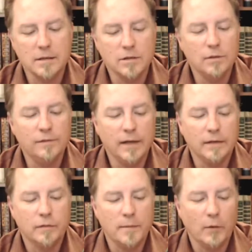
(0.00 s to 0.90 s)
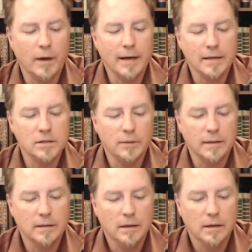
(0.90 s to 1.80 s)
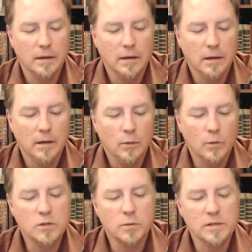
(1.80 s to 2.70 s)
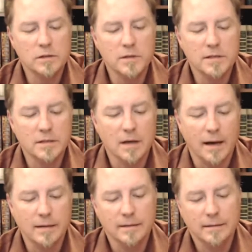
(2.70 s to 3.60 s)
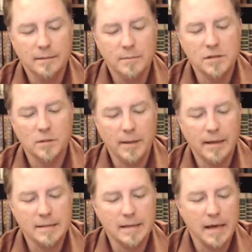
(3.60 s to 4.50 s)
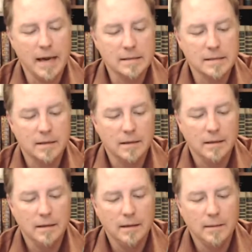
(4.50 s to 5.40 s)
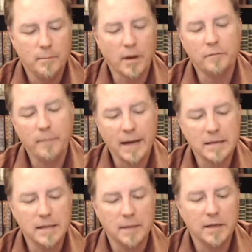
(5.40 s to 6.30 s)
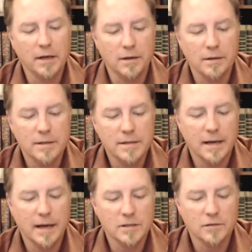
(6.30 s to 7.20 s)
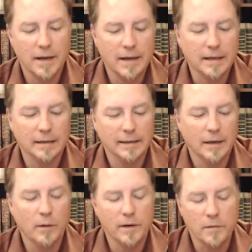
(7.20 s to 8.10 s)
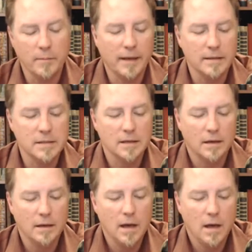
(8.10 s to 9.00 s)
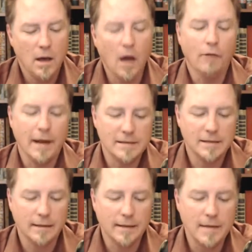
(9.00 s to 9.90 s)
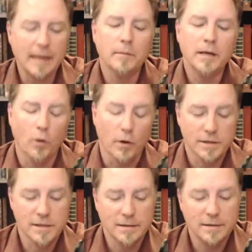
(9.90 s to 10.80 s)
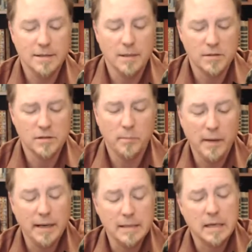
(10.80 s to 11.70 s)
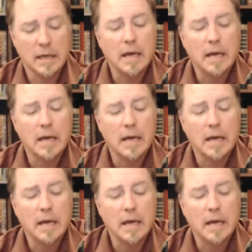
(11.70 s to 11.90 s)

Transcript: two feet from the one next to it, which was Lewis's cot, Mr. Pendanski asked. "Barf Bag slept here, said X Ray, kicking at one of the beds. All right, Stanley, that'll be yours, said Mr. Pendanski.